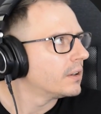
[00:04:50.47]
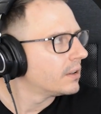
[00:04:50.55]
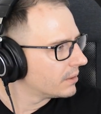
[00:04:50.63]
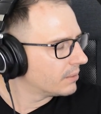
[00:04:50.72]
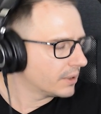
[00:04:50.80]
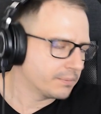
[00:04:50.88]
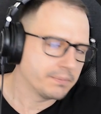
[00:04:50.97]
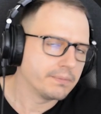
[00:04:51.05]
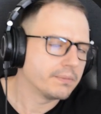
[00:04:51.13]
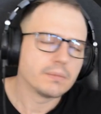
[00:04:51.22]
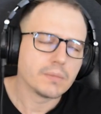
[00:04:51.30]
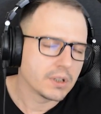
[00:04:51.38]
Well,
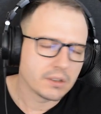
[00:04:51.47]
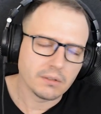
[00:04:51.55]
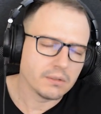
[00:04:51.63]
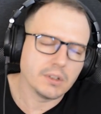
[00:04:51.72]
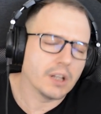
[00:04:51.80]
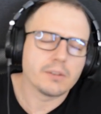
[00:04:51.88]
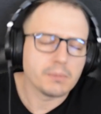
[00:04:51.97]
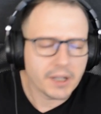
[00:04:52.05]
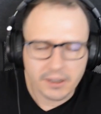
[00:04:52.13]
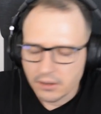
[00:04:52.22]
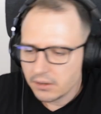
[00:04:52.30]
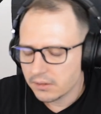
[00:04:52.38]
doesn't
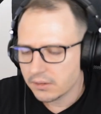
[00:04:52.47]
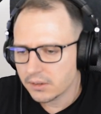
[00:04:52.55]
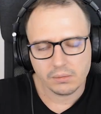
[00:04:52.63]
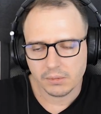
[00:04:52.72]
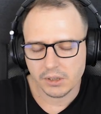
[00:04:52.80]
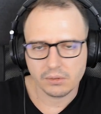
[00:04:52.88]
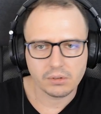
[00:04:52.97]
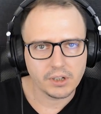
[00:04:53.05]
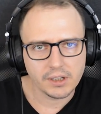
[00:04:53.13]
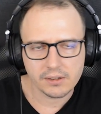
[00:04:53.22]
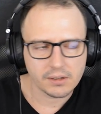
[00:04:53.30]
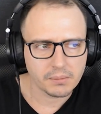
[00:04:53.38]
matter. When you
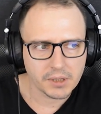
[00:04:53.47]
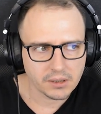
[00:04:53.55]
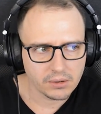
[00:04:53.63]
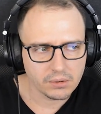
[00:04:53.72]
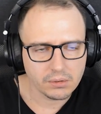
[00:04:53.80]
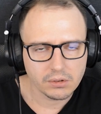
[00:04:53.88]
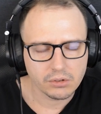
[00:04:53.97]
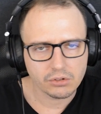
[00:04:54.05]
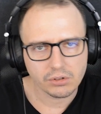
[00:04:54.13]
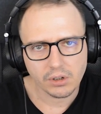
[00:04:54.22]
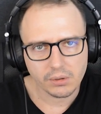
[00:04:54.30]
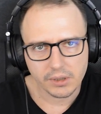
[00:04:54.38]
create something new, you
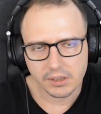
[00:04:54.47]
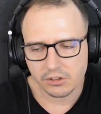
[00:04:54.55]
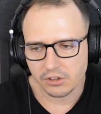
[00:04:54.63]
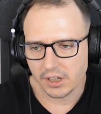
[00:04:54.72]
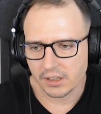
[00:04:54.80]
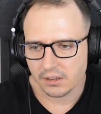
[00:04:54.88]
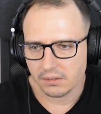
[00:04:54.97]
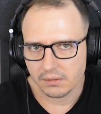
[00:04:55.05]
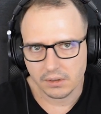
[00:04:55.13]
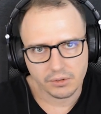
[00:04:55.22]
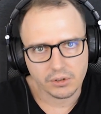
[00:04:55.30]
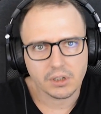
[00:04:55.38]
should always check
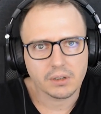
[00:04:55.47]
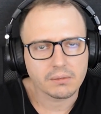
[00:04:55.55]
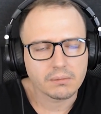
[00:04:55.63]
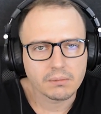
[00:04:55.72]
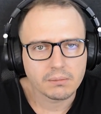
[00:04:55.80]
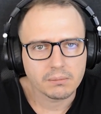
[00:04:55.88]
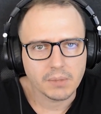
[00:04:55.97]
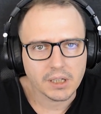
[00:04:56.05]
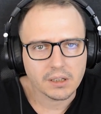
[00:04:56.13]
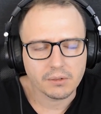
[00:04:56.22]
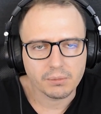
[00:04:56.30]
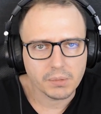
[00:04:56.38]
if you can
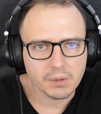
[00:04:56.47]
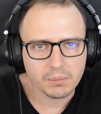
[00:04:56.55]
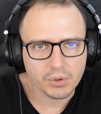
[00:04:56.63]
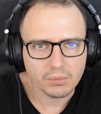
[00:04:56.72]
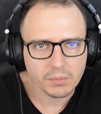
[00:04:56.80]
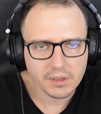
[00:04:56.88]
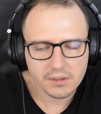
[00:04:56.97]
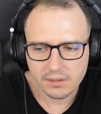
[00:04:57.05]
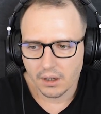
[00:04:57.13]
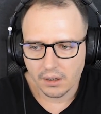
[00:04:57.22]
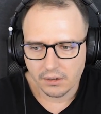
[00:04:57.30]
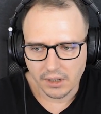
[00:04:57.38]
make improvements
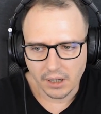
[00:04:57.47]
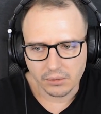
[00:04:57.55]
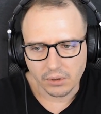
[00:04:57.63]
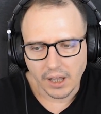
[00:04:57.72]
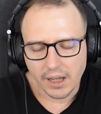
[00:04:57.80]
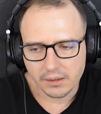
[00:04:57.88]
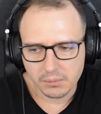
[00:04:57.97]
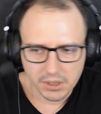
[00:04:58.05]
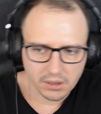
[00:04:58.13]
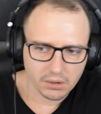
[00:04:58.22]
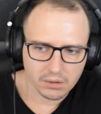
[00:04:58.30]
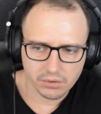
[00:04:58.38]
down the line,
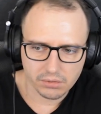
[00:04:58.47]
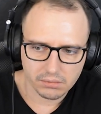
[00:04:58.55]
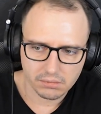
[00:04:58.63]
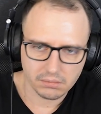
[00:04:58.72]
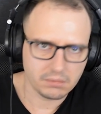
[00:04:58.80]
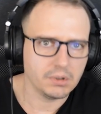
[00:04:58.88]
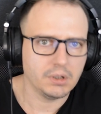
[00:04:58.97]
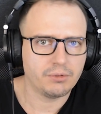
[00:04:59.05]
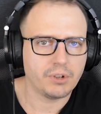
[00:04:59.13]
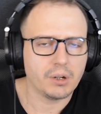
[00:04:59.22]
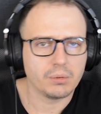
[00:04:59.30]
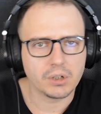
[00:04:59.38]
because if
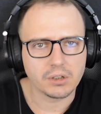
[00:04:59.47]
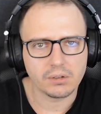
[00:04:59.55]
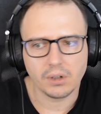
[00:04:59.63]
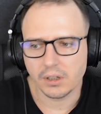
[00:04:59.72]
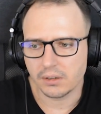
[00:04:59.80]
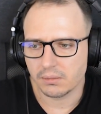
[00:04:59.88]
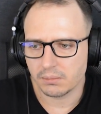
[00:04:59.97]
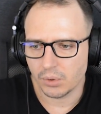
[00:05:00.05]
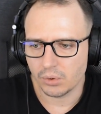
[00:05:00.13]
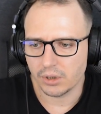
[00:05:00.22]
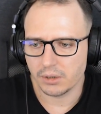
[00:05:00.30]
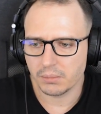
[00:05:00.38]
I were to add
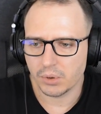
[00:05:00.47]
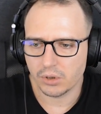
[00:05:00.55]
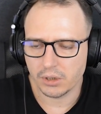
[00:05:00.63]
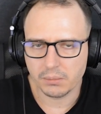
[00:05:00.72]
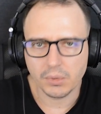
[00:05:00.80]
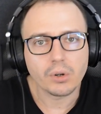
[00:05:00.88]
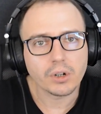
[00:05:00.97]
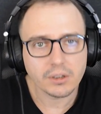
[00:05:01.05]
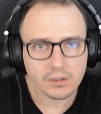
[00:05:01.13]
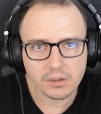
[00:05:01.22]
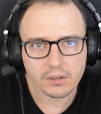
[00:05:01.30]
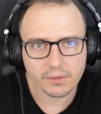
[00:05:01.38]
more and more and more
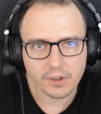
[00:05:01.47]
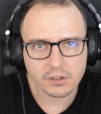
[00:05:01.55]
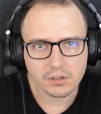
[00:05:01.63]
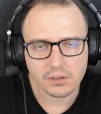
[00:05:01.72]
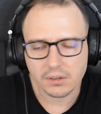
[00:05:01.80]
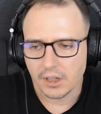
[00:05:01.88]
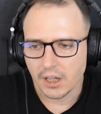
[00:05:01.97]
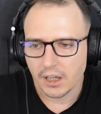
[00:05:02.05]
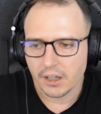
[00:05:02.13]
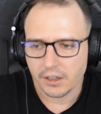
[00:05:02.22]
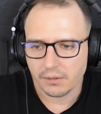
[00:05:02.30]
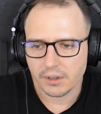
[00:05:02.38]
into this function,
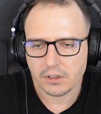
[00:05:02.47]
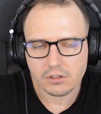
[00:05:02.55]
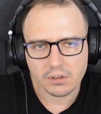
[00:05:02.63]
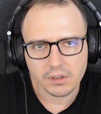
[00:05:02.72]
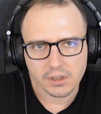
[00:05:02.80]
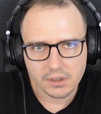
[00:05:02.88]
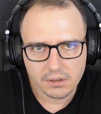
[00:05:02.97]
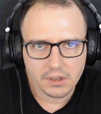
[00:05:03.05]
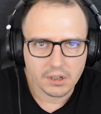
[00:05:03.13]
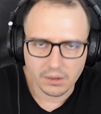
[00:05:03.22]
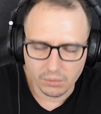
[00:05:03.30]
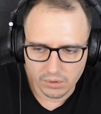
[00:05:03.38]
eventually
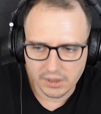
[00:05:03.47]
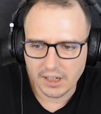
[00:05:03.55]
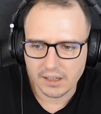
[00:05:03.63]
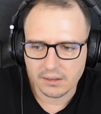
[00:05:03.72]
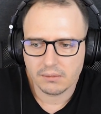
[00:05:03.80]
it would get